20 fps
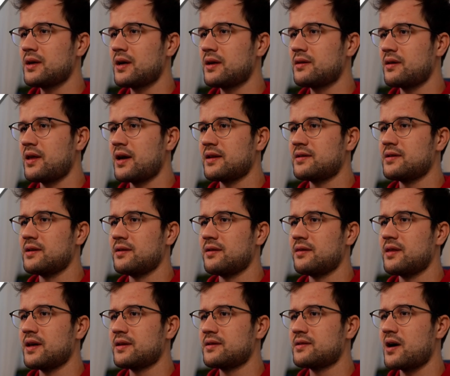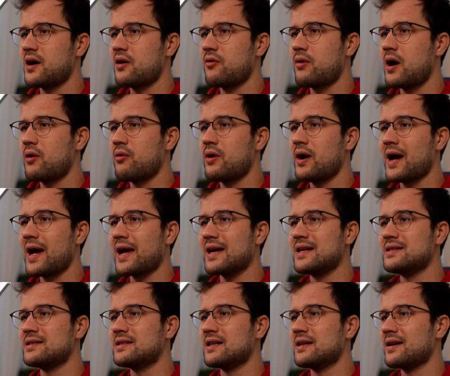And that's it. That's how our
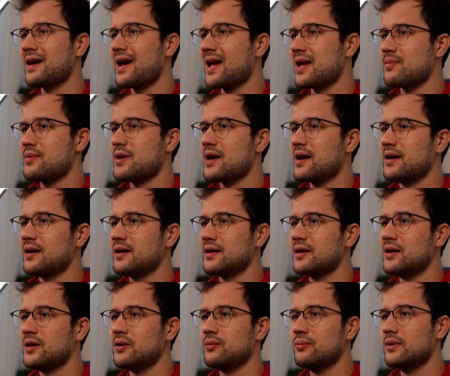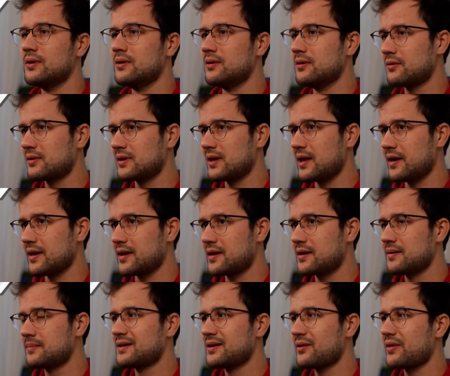async API will look
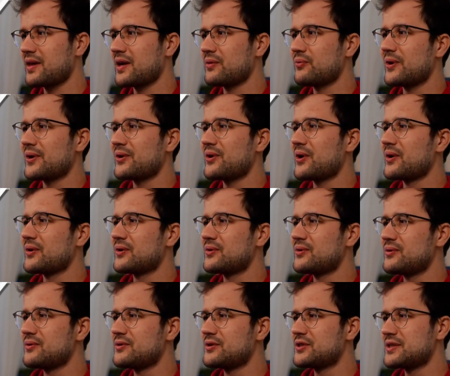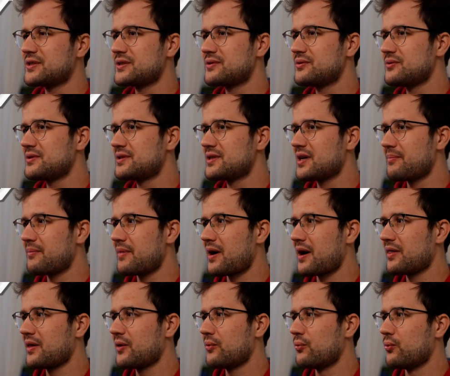like. Now then we're going to just do some
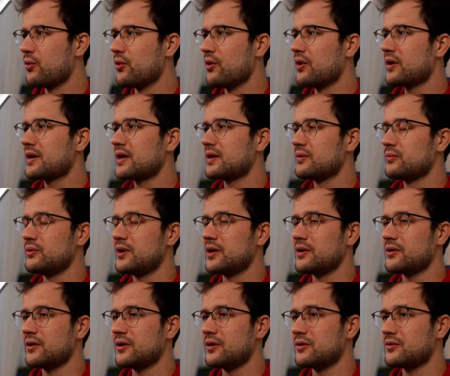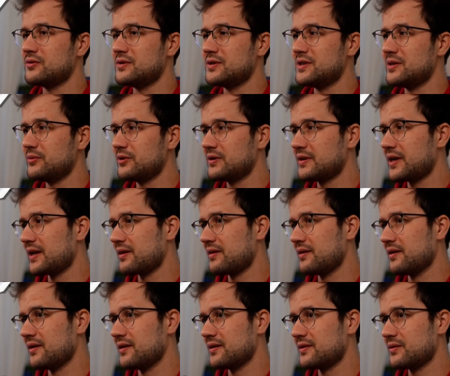other work and we are going to simulate
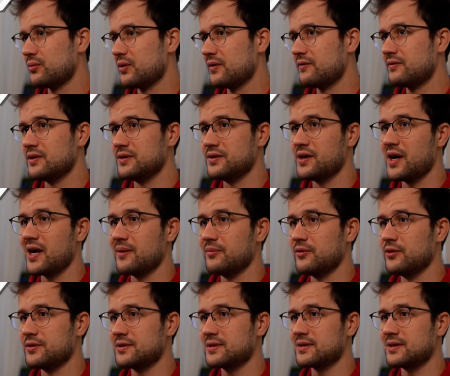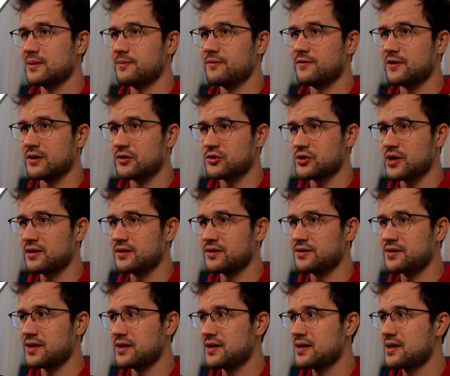this with the time.sleep
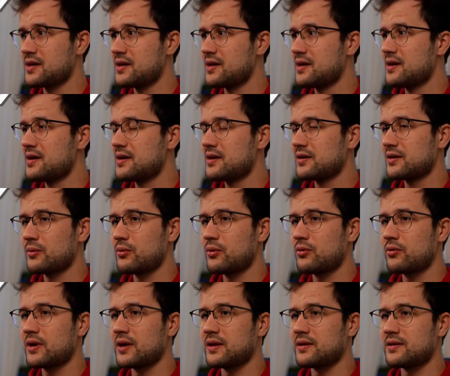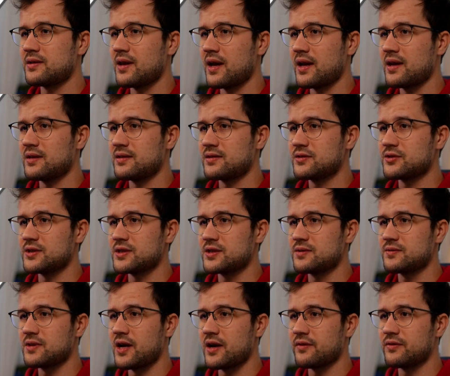functionality. So what we can say is
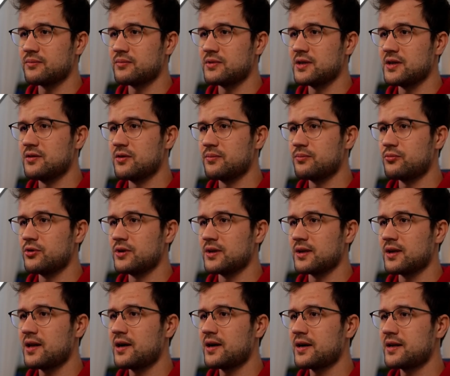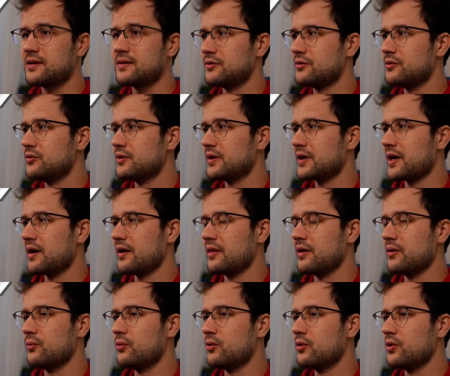just fmt.println doing
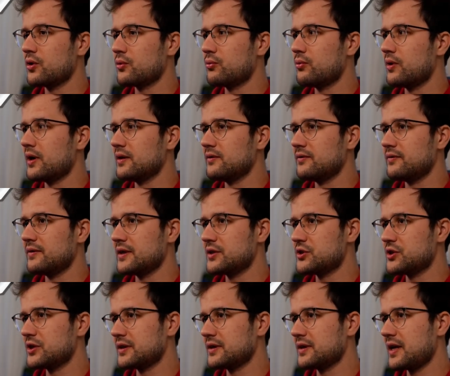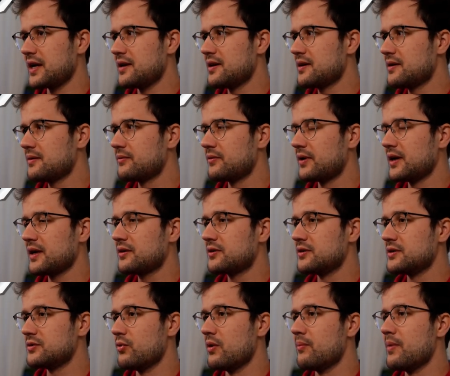other work while fetching data, right?
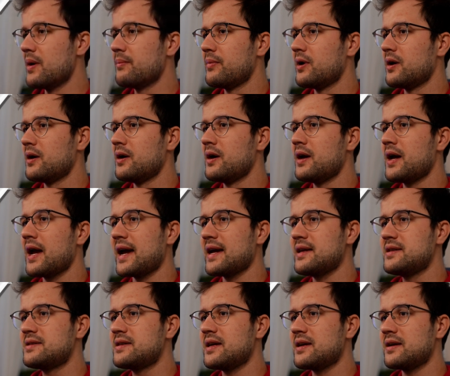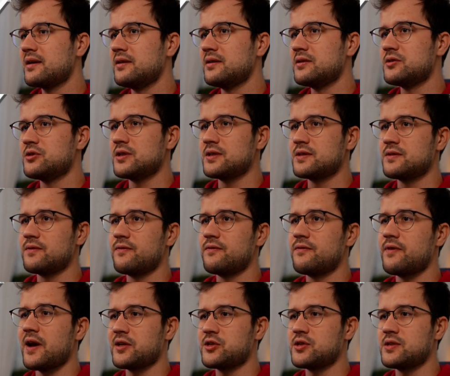Because remember, async just
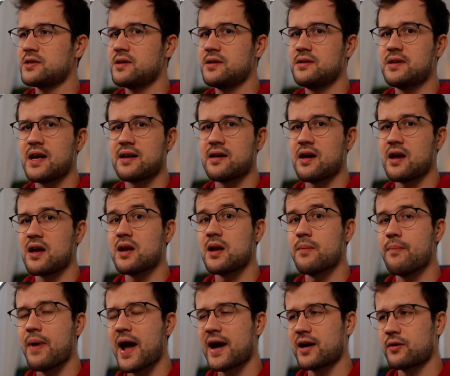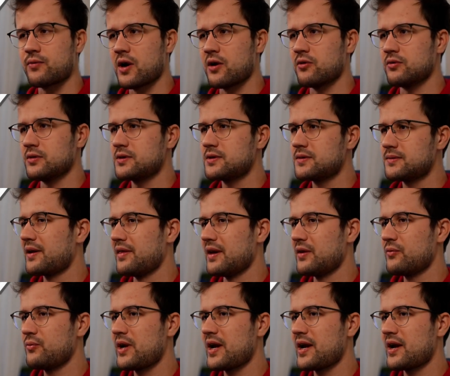fetches the data in the background.
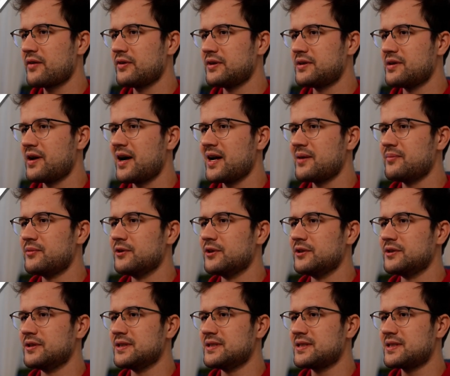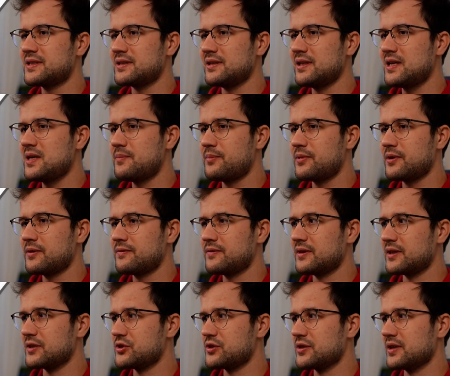Then we have a time.sleep
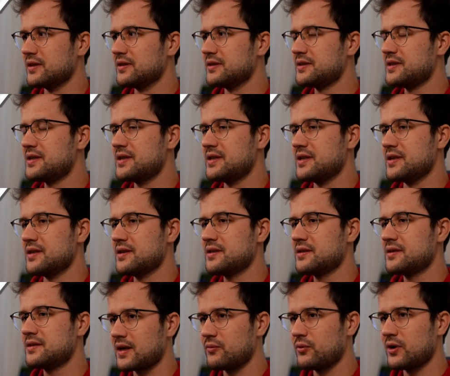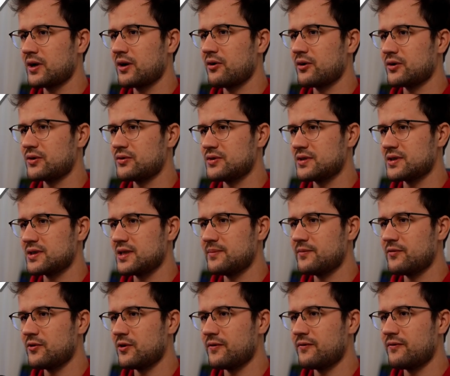functionality here, and we're going to
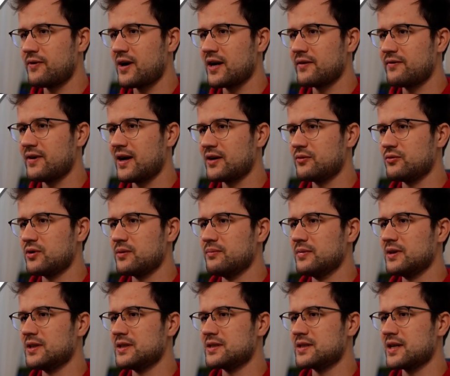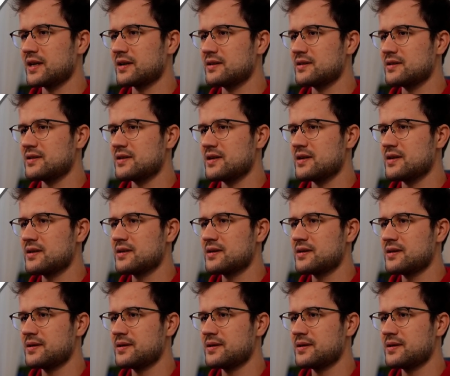sleep for 500 milliseconds here.